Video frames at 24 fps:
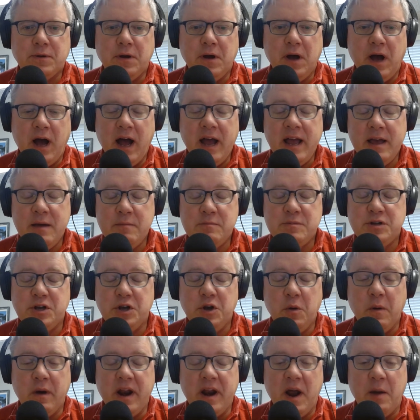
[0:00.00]
I am
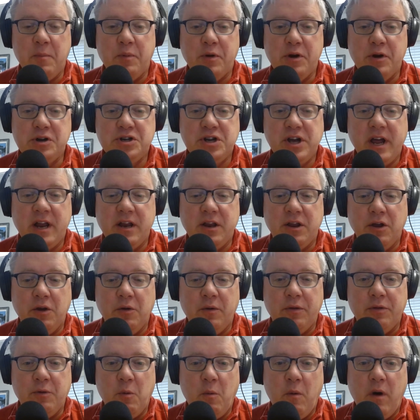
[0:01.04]
too, and I appreciate
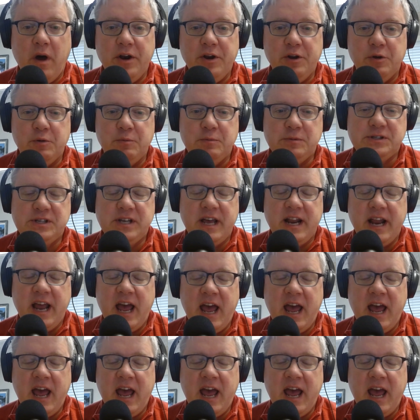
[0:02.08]
you're the one who said,